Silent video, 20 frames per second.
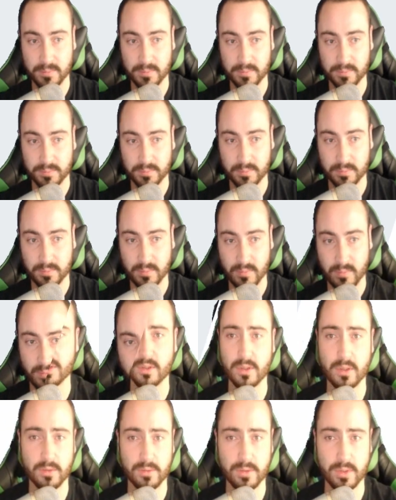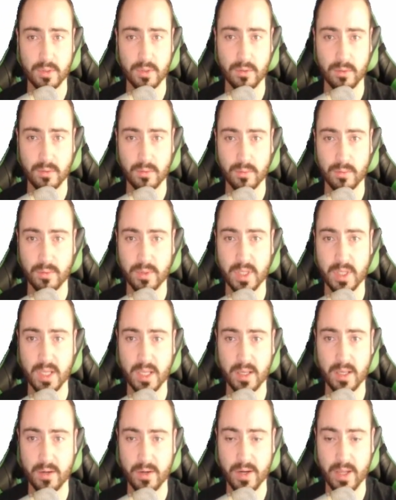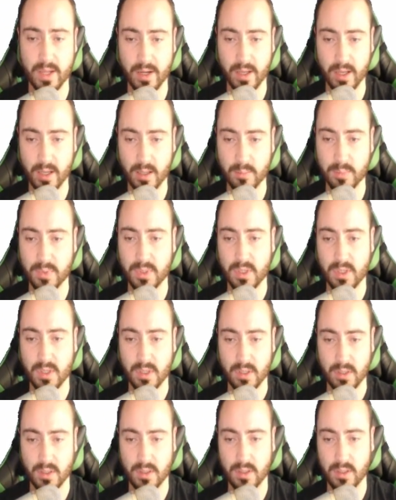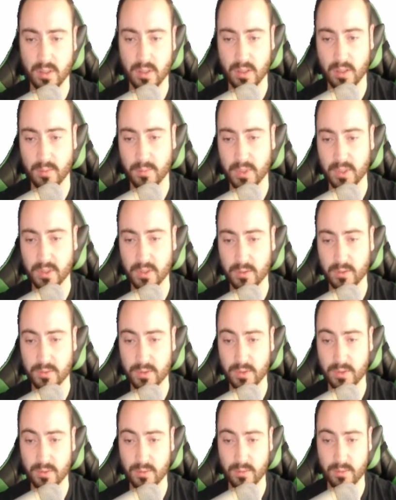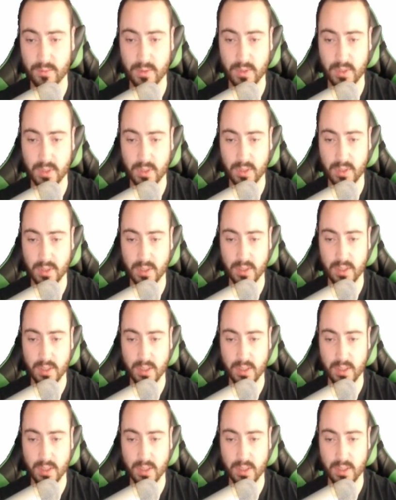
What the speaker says: We can also go to the Internet app, and I'm going to go to the